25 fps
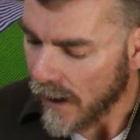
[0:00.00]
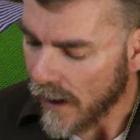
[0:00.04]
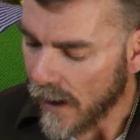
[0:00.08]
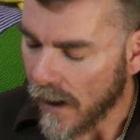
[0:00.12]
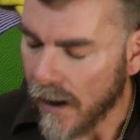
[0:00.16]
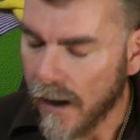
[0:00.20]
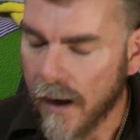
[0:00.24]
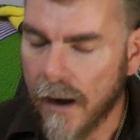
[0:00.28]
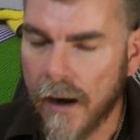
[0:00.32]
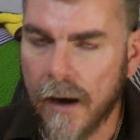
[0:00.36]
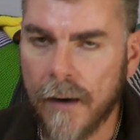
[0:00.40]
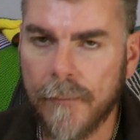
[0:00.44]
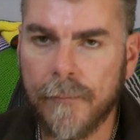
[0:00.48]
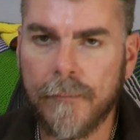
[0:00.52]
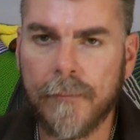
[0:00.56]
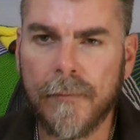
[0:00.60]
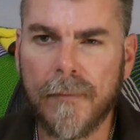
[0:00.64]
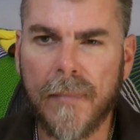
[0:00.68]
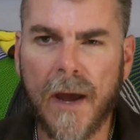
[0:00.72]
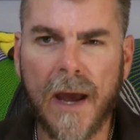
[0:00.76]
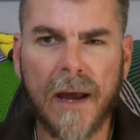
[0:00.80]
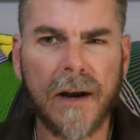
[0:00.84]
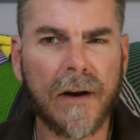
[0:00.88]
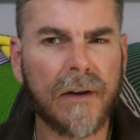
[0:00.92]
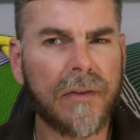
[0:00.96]

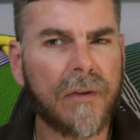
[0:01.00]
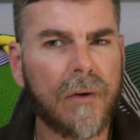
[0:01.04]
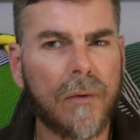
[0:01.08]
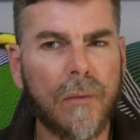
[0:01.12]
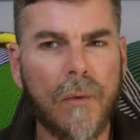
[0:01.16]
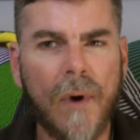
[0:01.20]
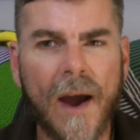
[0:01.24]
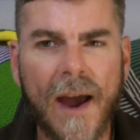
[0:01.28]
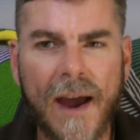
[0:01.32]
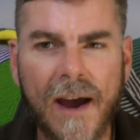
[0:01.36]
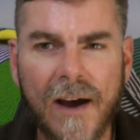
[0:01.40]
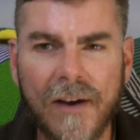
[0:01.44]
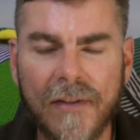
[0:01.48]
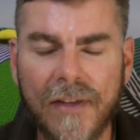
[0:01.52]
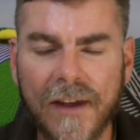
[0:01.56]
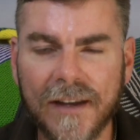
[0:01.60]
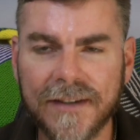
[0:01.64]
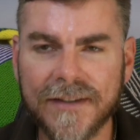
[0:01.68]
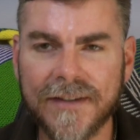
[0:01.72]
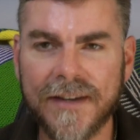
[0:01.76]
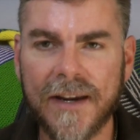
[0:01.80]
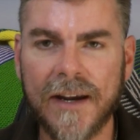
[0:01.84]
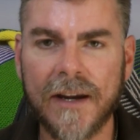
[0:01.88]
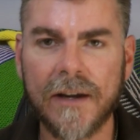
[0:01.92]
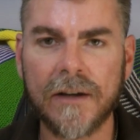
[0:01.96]
Um, and I thought, wow,
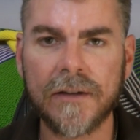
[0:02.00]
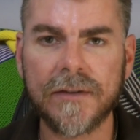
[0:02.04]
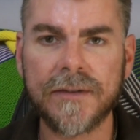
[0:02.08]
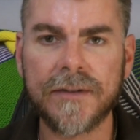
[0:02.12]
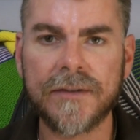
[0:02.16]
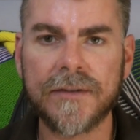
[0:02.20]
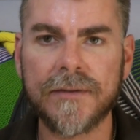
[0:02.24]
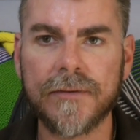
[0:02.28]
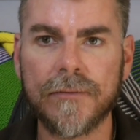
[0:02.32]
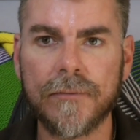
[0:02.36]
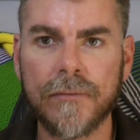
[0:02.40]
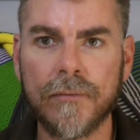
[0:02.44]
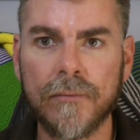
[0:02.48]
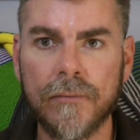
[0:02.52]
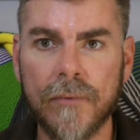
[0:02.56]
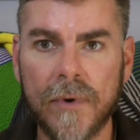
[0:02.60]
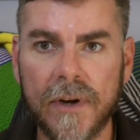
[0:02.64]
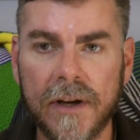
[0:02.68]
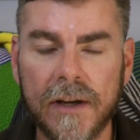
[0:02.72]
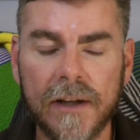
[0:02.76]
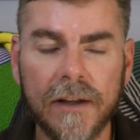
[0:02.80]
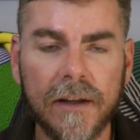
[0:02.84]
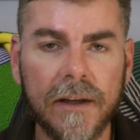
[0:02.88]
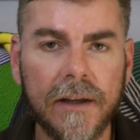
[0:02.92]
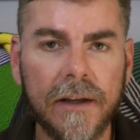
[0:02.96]
that sounds
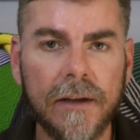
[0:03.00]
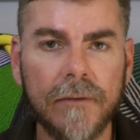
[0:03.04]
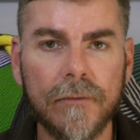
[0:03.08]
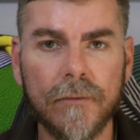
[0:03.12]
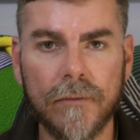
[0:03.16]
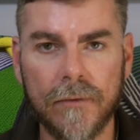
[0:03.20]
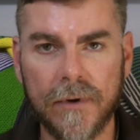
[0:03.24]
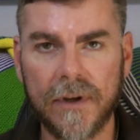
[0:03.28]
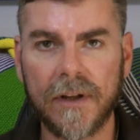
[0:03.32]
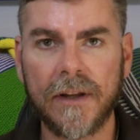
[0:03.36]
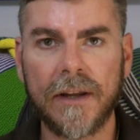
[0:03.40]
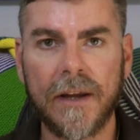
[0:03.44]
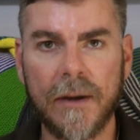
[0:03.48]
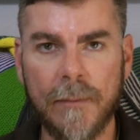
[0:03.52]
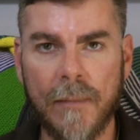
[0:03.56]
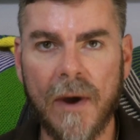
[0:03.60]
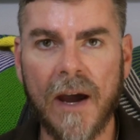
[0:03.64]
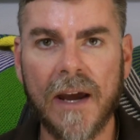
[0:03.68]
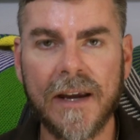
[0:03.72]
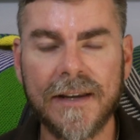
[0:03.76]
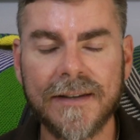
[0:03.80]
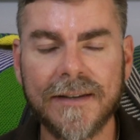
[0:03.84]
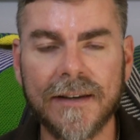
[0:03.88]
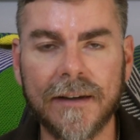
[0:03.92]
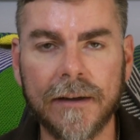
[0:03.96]
really, really
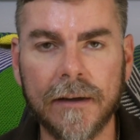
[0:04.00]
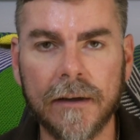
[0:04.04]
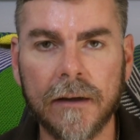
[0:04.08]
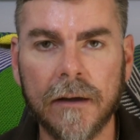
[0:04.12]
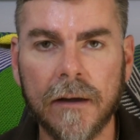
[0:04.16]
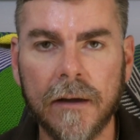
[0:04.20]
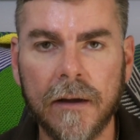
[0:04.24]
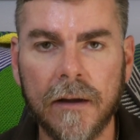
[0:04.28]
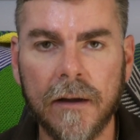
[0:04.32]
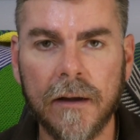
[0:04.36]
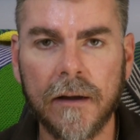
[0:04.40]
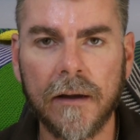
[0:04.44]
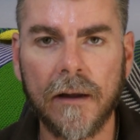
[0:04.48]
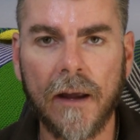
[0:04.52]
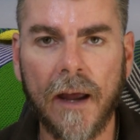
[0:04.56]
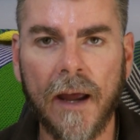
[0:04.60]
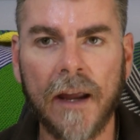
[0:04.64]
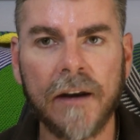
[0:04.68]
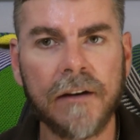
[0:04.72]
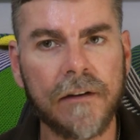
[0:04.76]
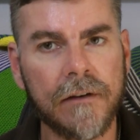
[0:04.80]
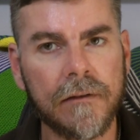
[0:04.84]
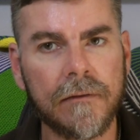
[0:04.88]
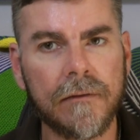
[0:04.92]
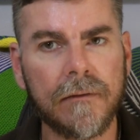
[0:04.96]
amazing
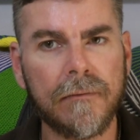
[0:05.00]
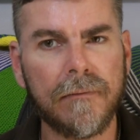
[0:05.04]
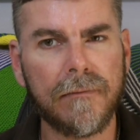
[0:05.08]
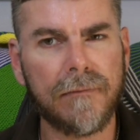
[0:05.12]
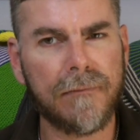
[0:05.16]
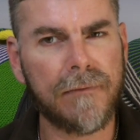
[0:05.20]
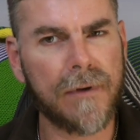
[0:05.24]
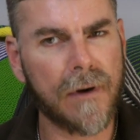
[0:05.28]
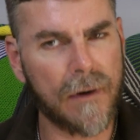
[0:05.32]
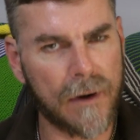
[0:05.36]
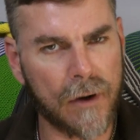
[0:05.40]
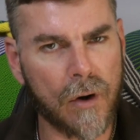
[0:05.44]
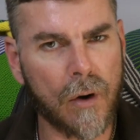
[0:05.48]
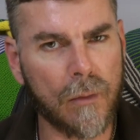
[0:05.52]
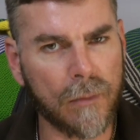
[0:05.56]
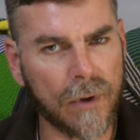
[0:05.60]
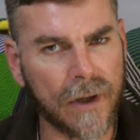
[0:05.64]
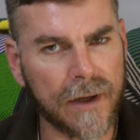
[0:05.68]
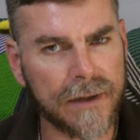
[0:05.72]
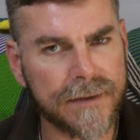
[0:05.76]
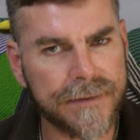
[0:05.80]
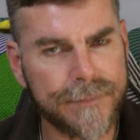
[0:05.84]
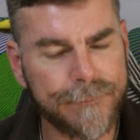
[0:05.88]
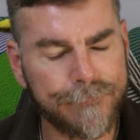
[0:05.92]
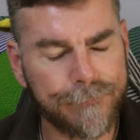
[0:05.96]
and very
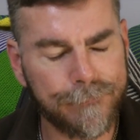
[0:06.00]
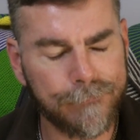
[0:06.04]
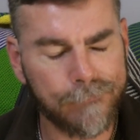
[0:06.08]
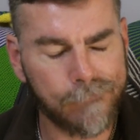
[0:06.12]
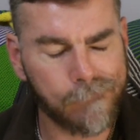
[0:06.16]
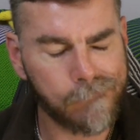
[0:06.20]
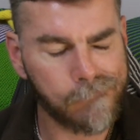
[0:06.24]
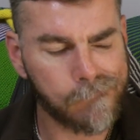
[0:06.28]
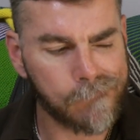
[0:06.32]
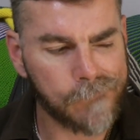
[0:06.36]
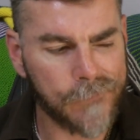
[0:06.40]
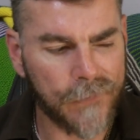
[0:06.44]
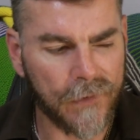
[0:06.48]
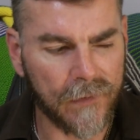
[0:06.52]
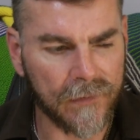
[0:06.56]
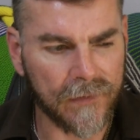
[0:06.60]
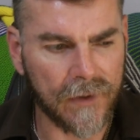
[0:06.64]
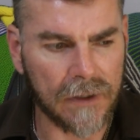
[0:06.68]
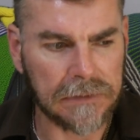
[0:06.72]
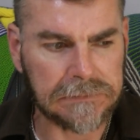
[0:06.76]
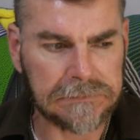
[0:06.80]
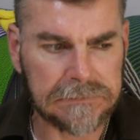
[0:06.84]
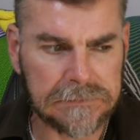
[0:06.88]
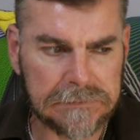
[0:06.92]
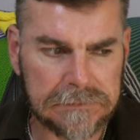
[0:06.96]
complex. So I was
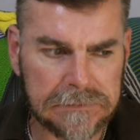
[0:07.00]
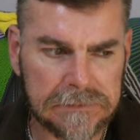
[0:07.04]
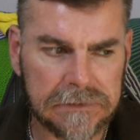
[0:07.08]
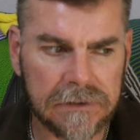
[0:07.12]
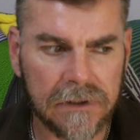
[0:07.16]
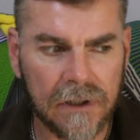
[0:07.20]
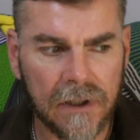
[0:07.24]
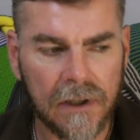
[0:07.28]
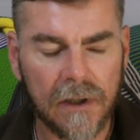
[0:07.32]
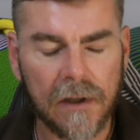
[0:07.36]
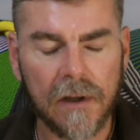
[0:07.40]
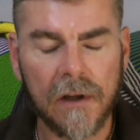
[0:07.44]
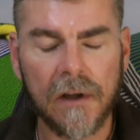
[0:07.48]
like, mm.